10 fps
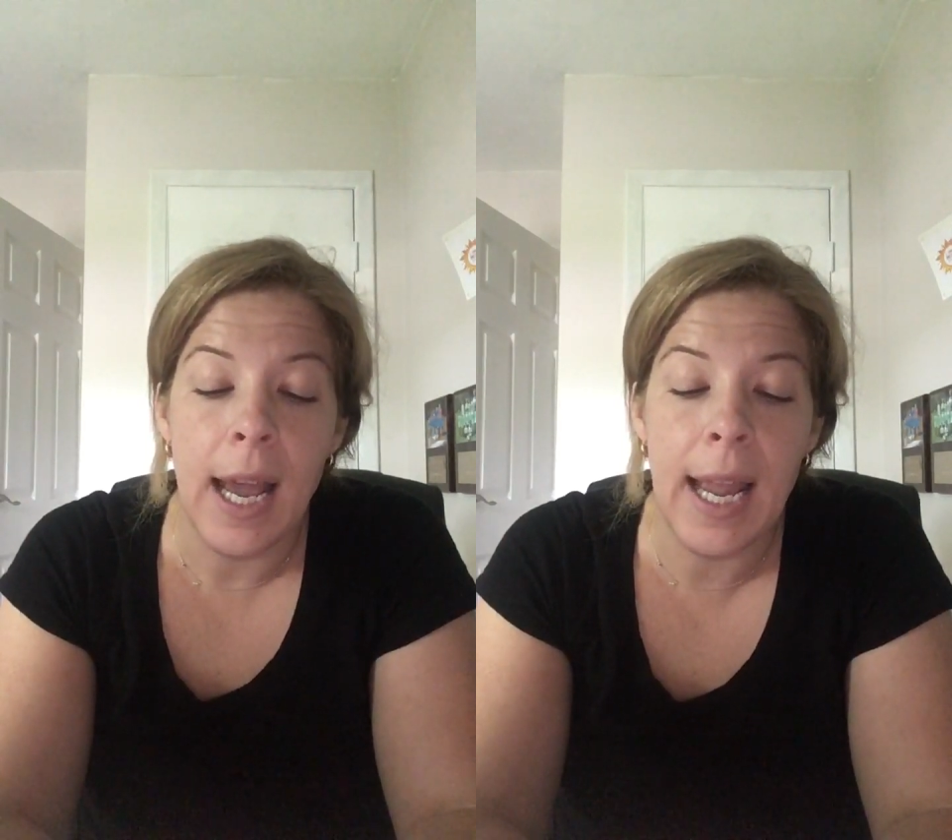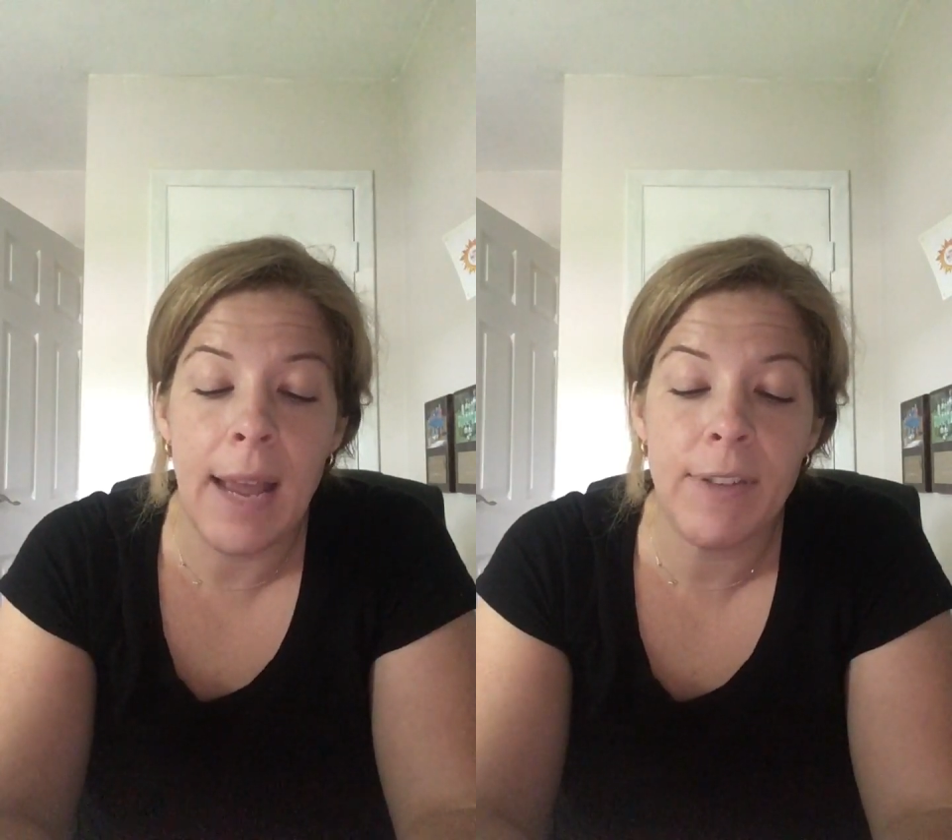
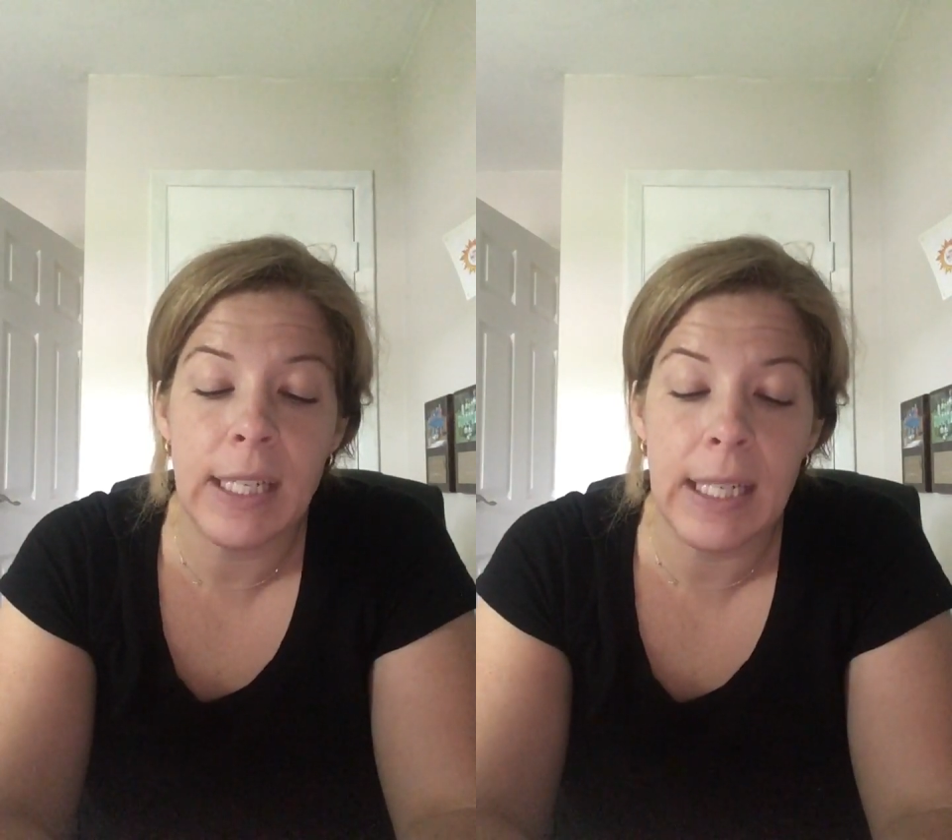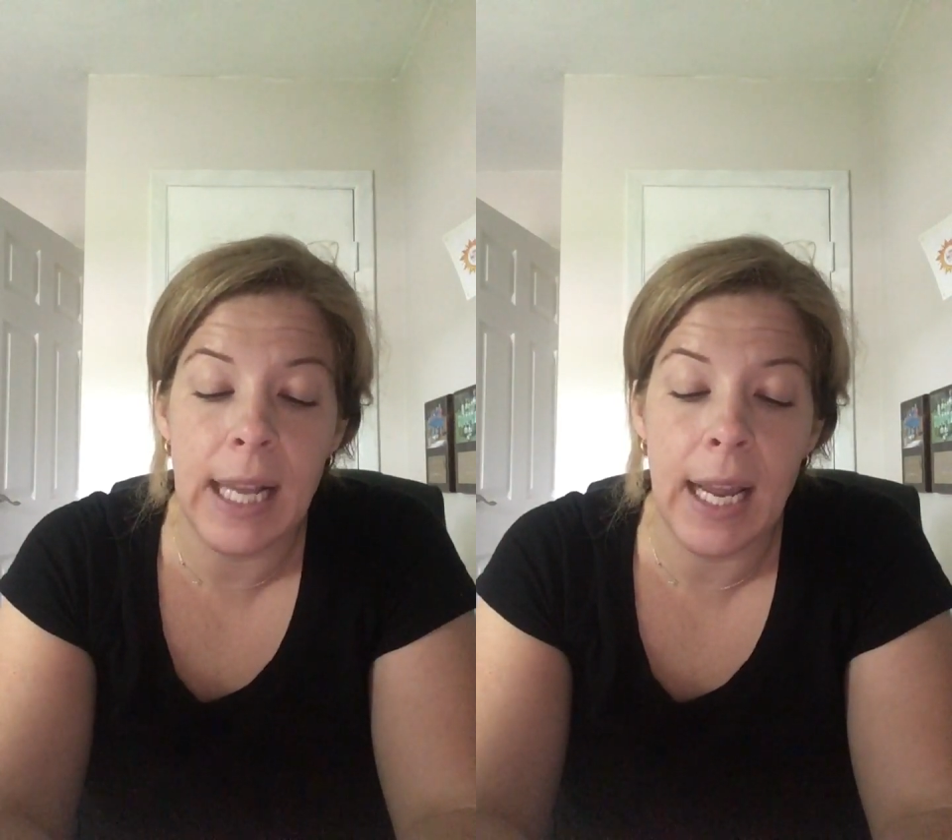I have
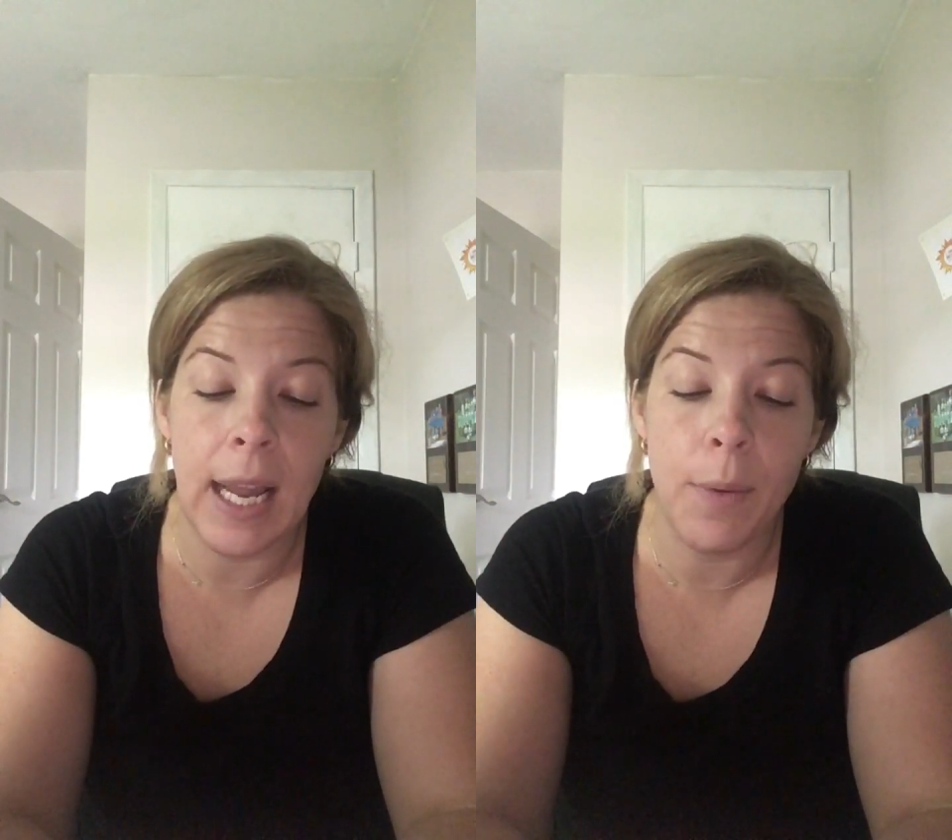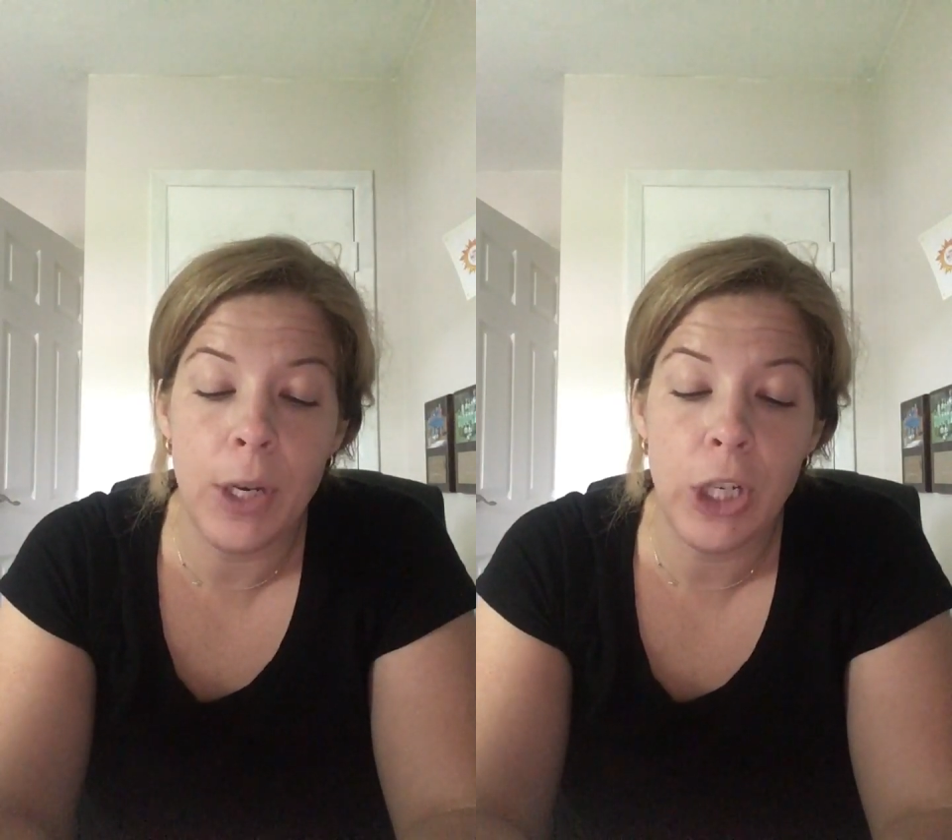to say,
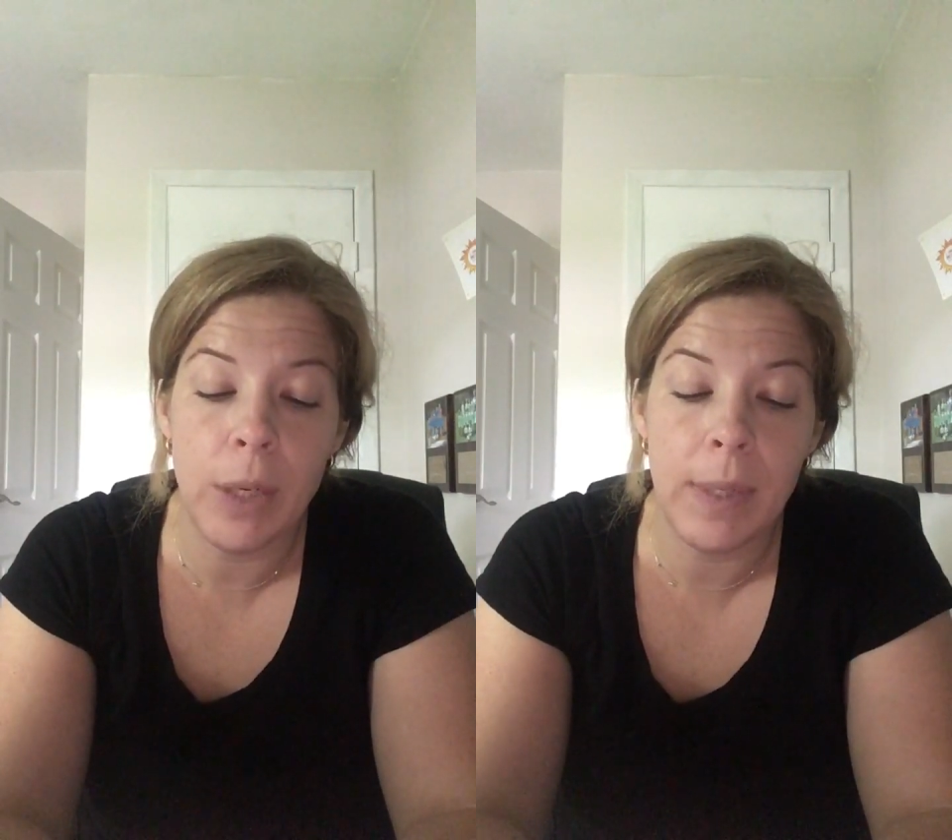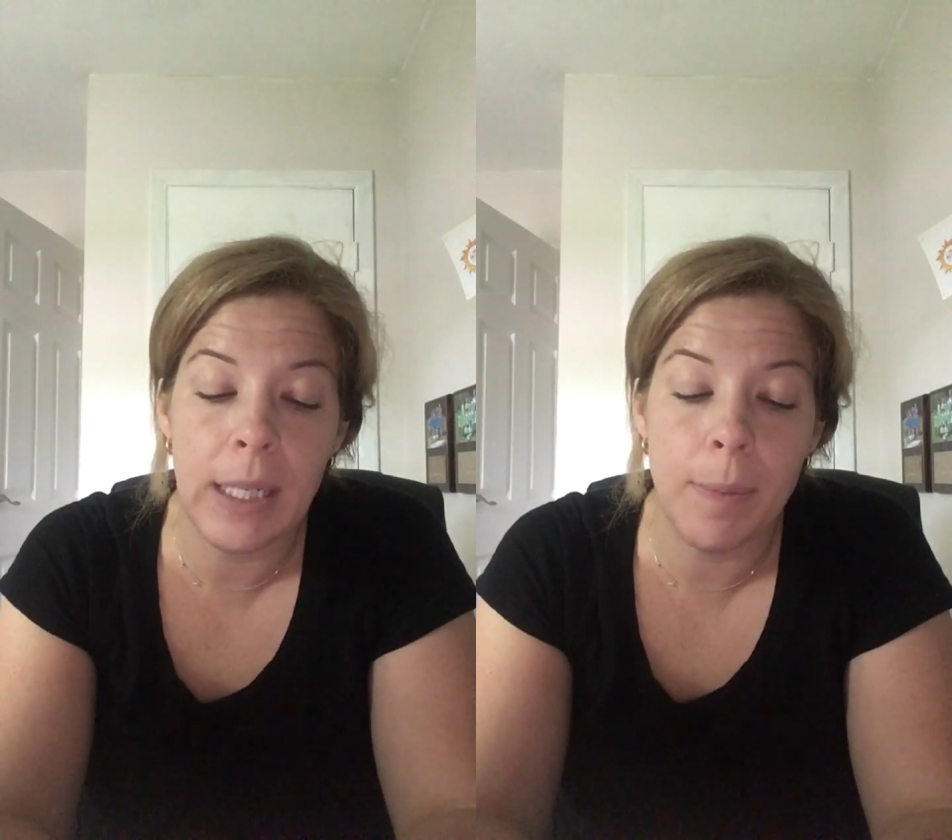I wish
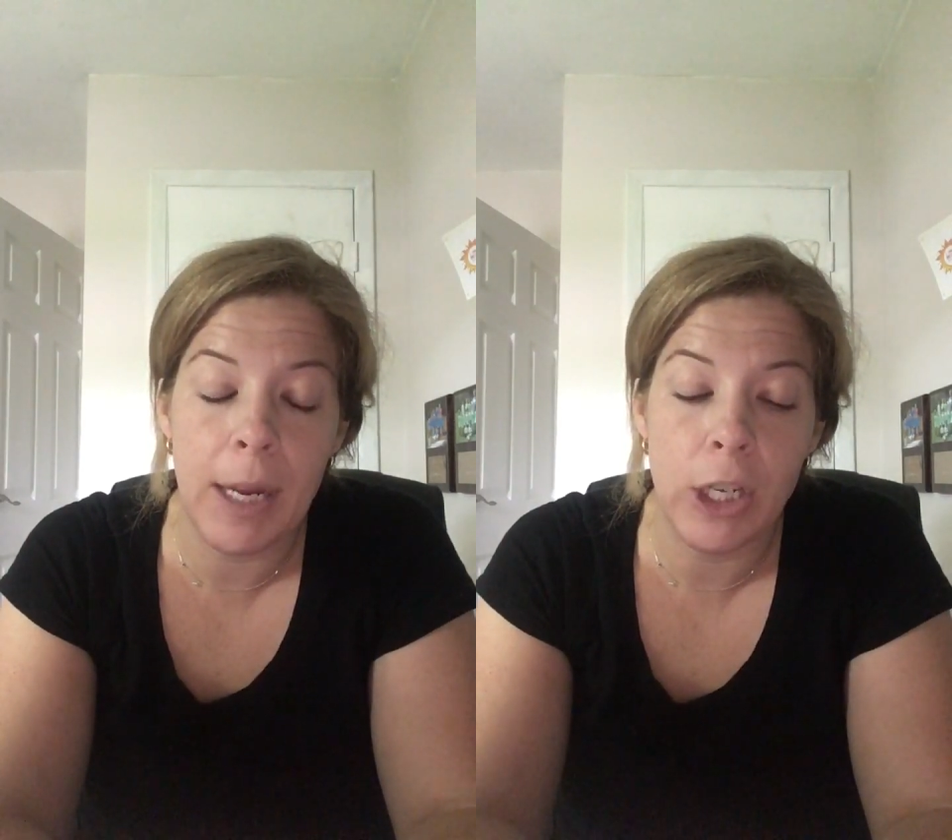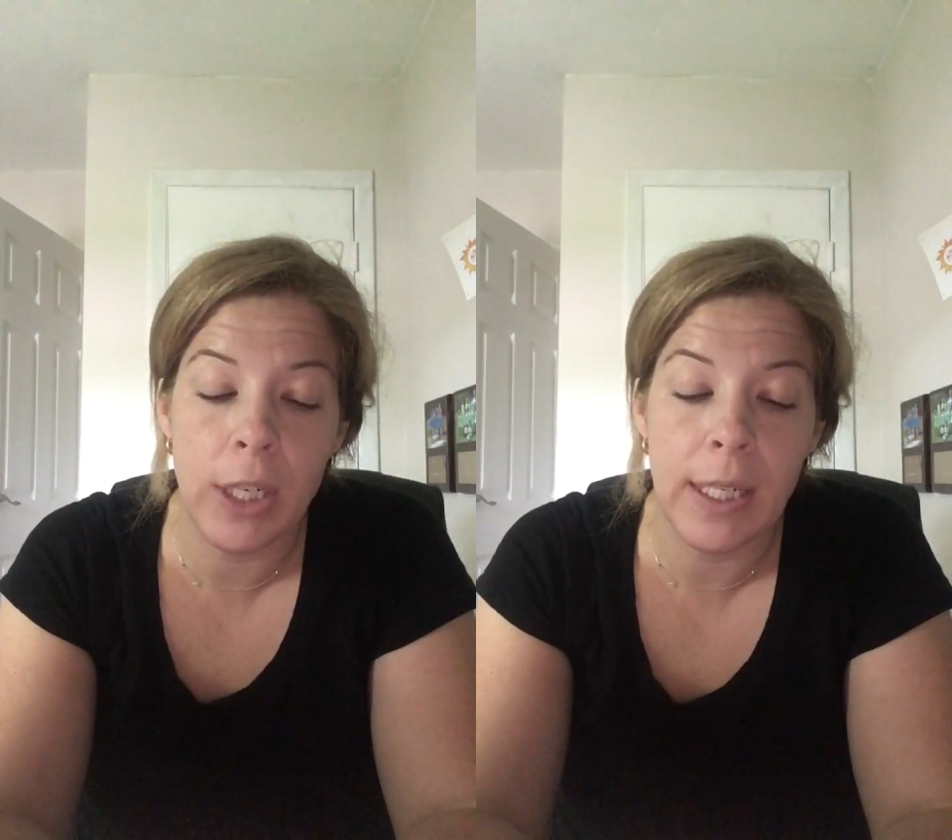he was as
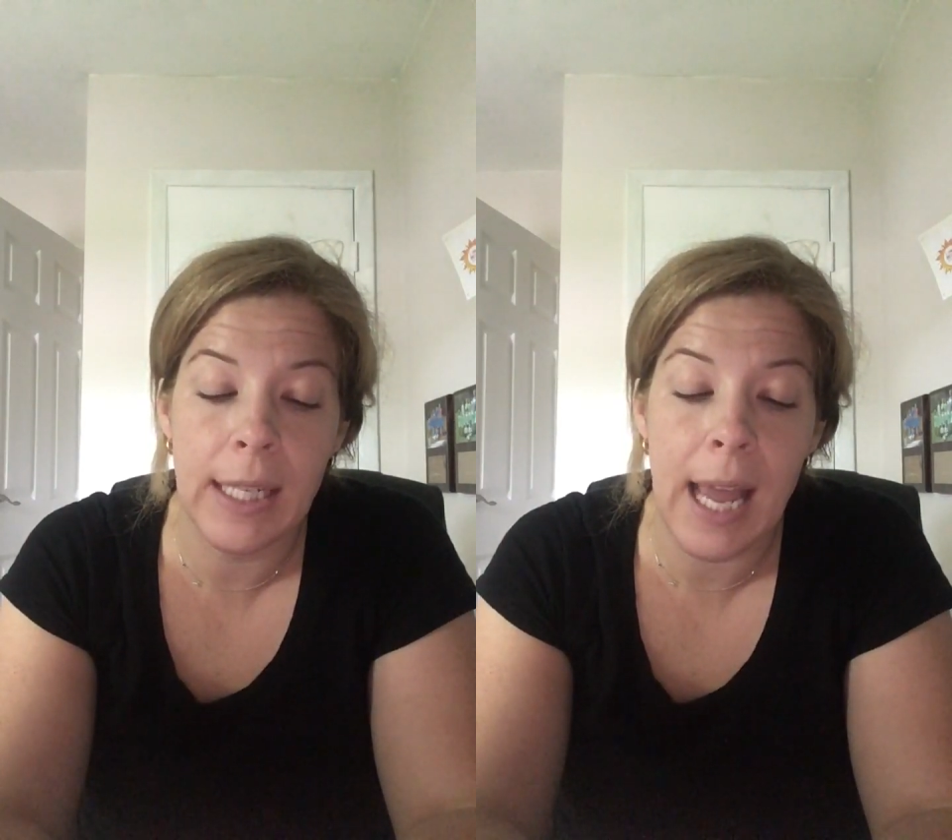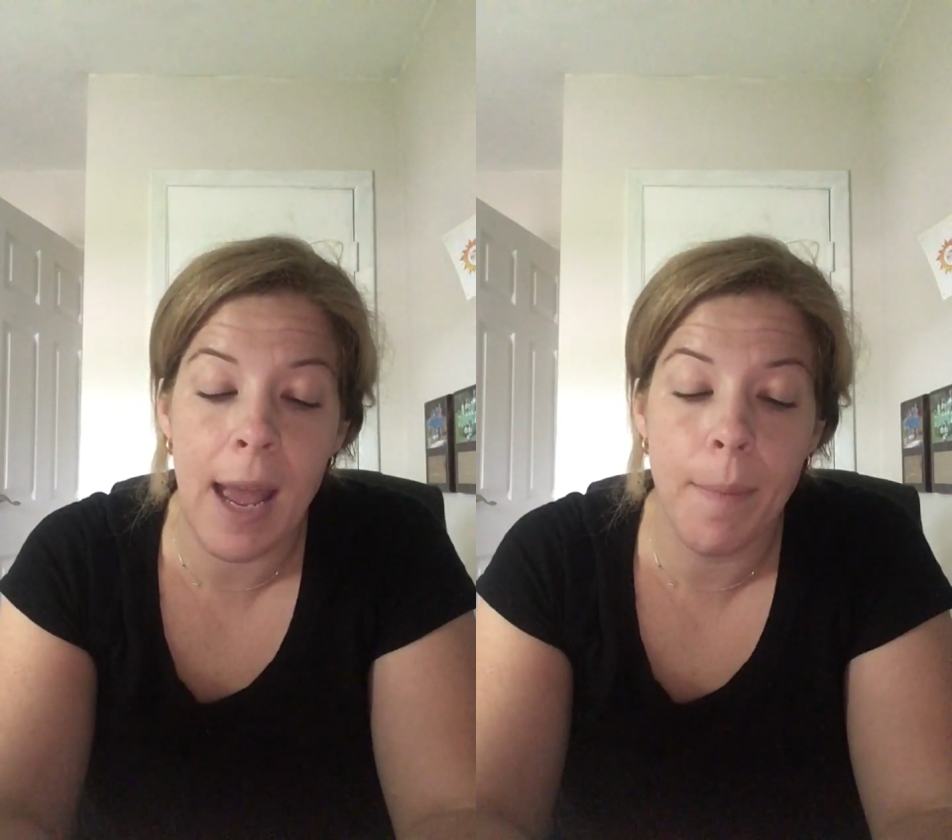patient as
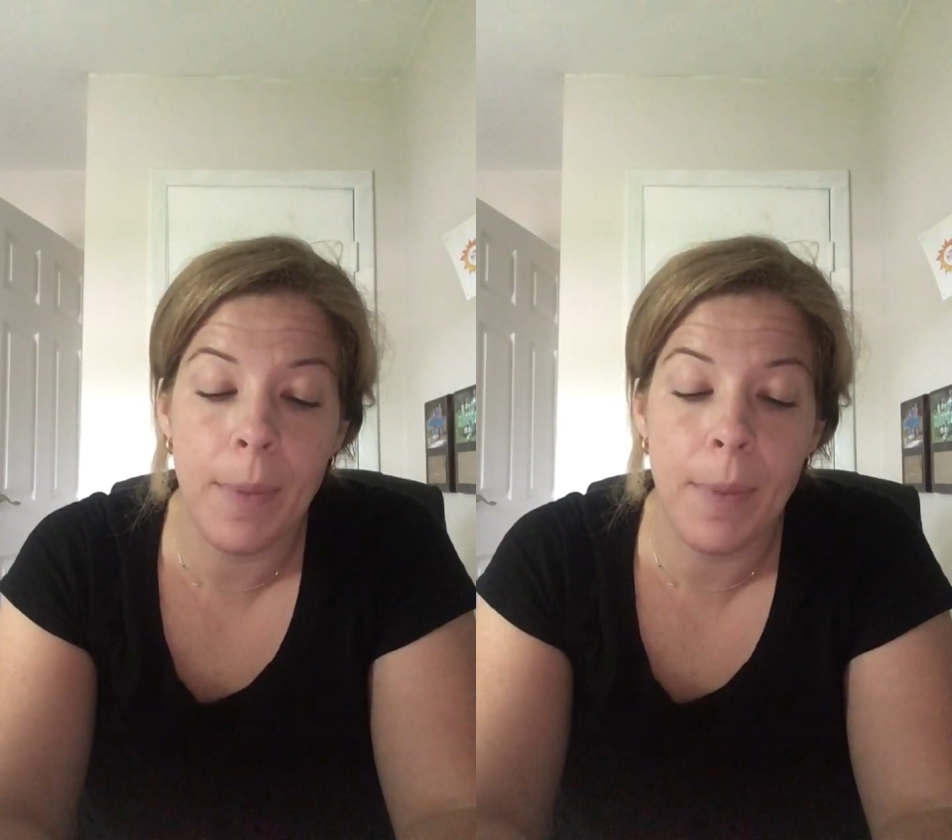Cap,